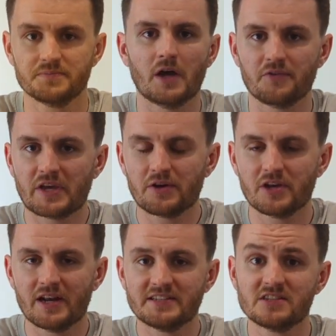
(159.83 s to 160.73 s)
I've
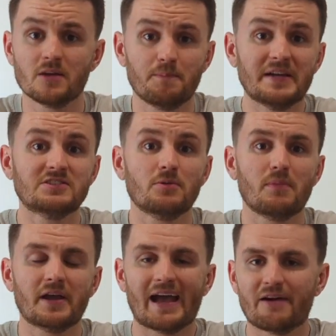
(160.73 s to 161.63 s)
calculated that based on
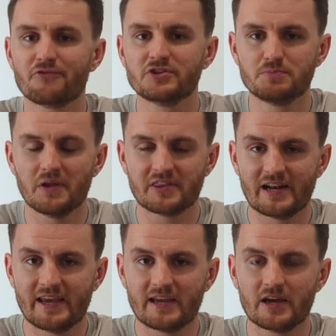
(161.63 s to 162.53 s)
my average
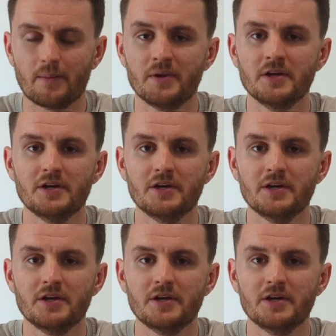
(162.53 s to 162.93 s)
monthly income,